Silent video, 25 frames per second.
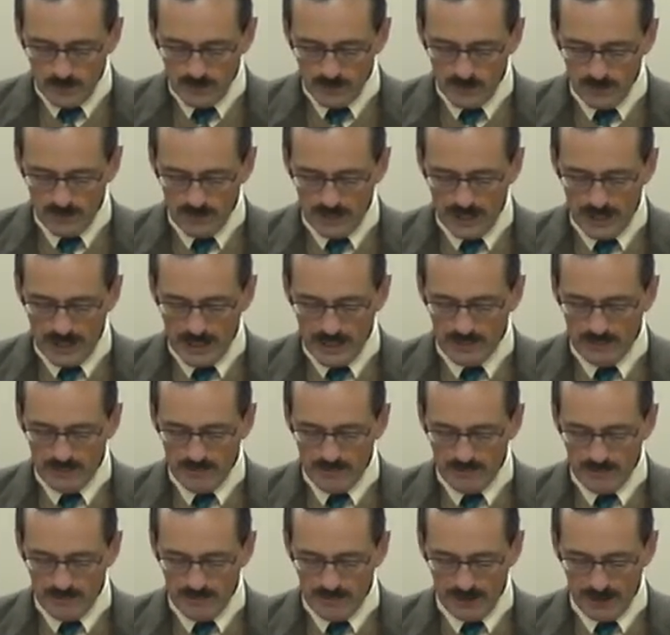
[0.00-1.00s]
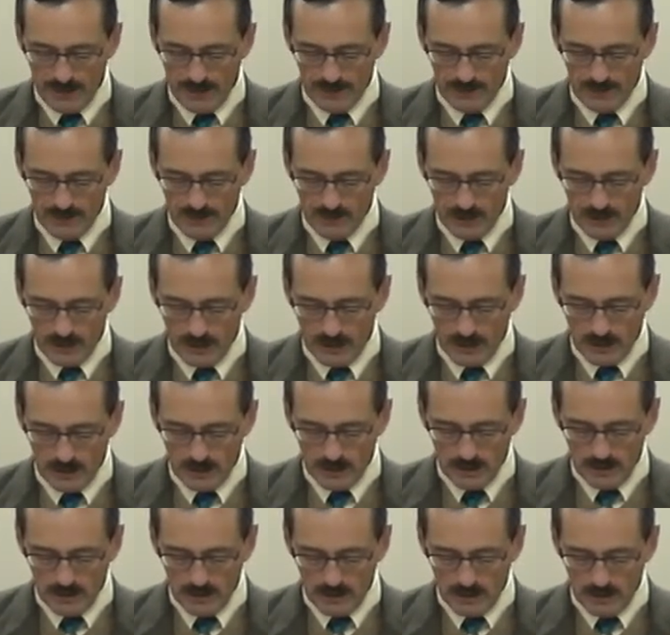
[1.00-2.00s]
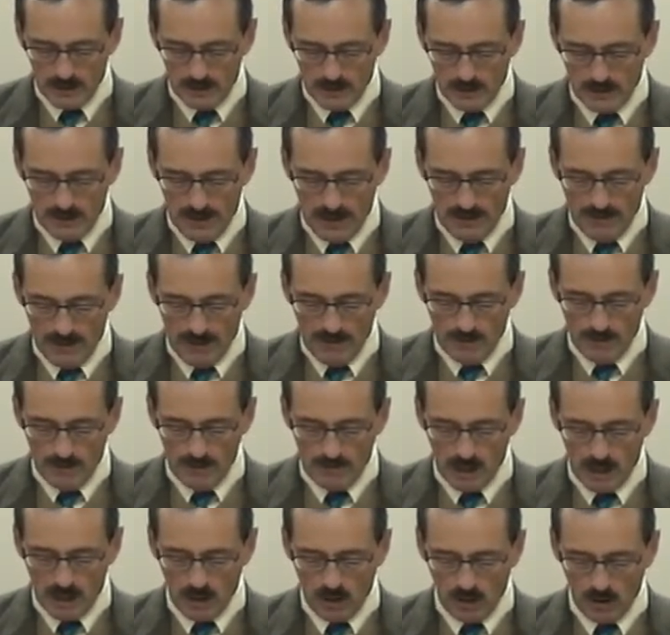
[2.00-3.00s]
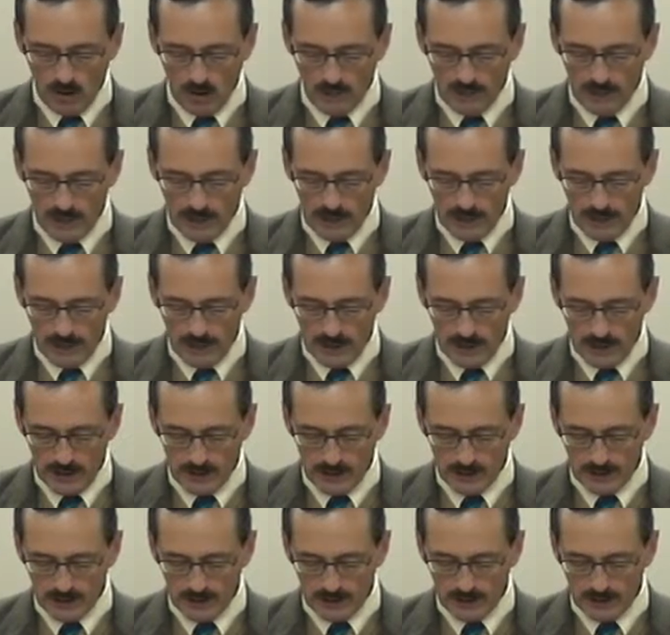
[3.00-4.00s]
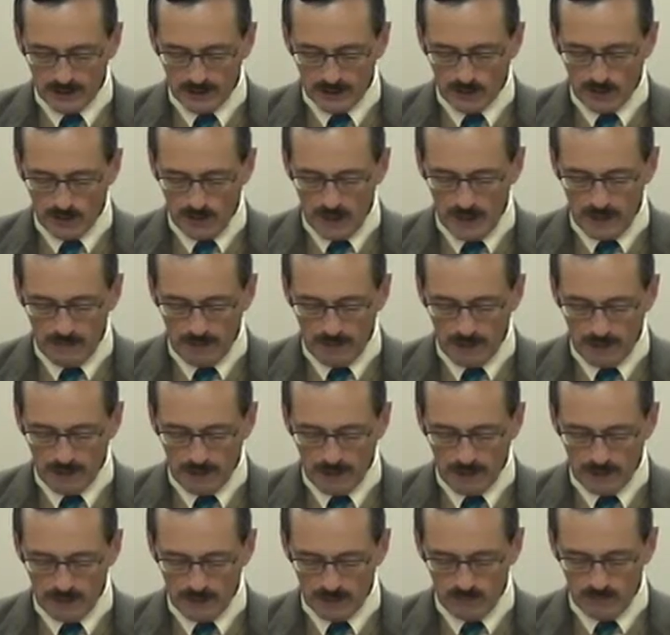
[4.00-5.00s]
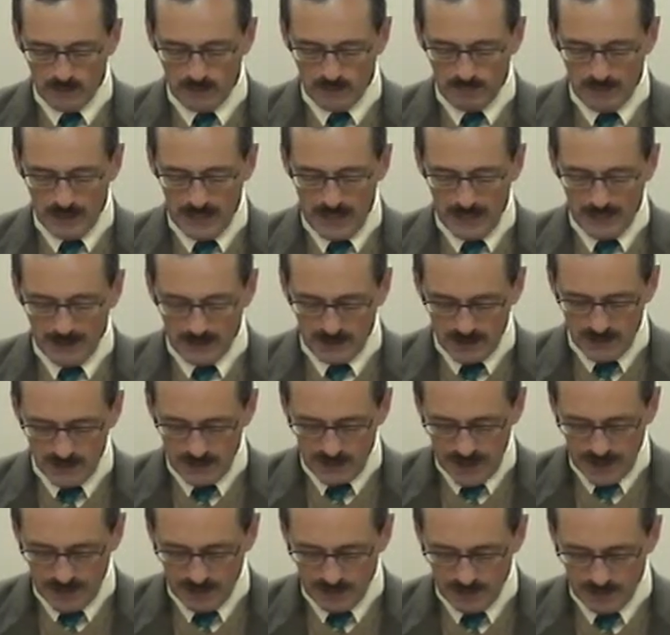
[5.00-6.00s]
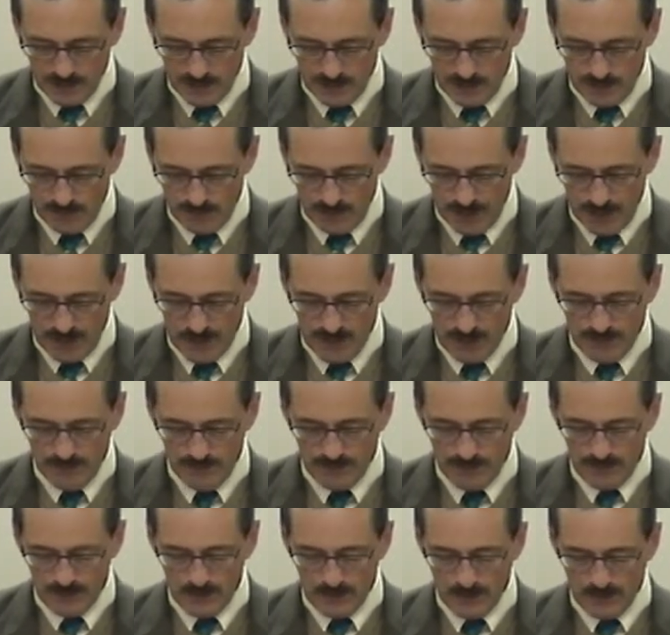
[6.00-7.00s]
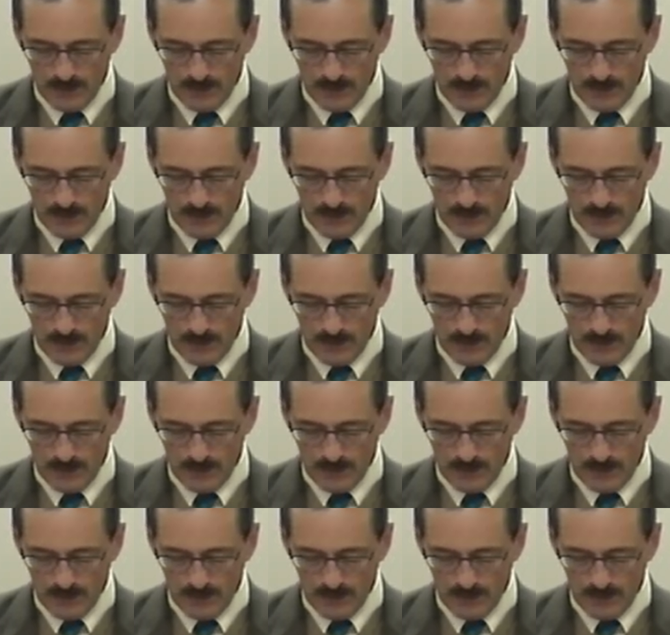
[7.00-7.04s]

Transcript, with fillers: So they then, that, that would be called the, uh, the Greek period would be Alexander's reign